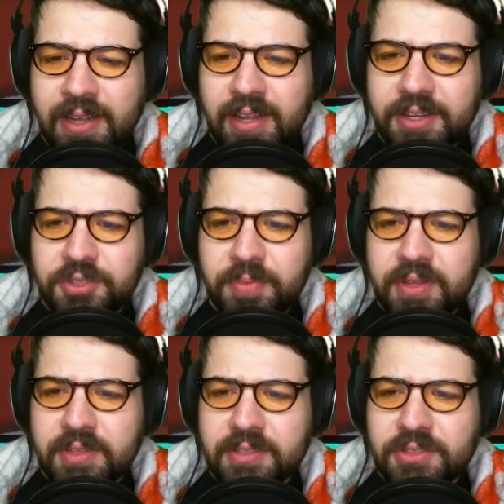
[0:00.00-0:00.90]
it should be
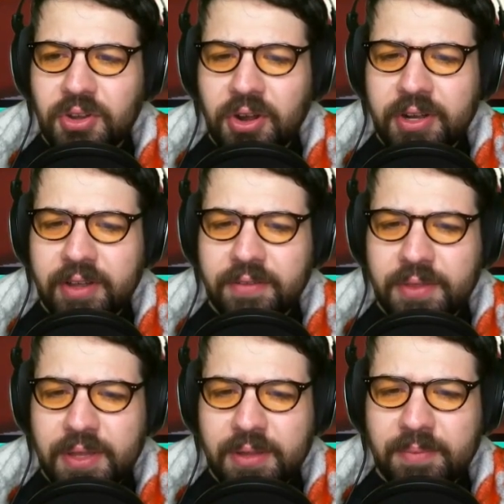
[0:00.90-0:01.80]
the start of
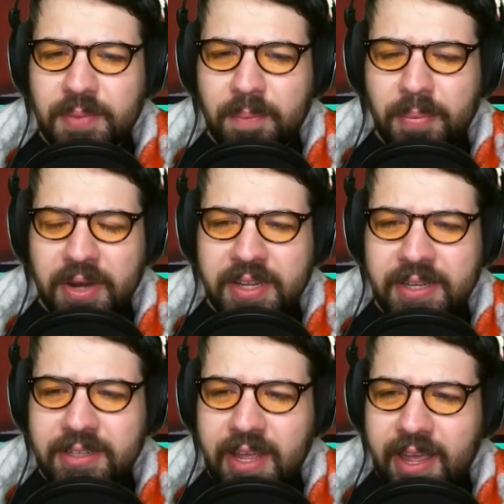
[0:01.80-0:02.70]
the Bunny
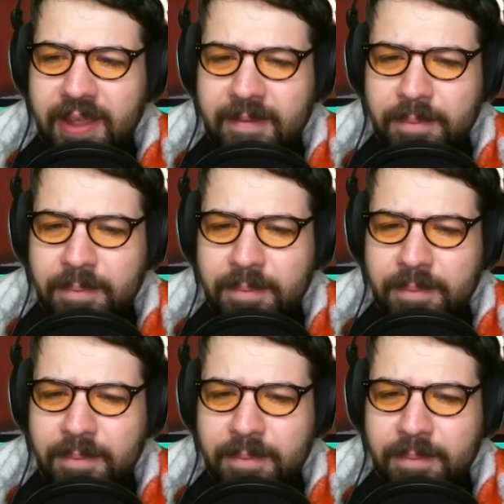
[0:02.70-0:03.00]
Day,